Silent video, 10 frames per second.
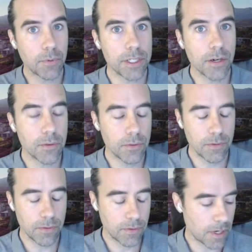We don't
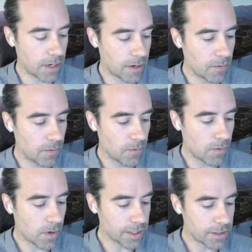
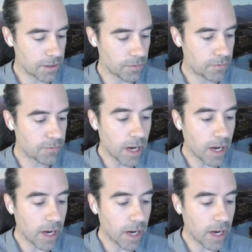want to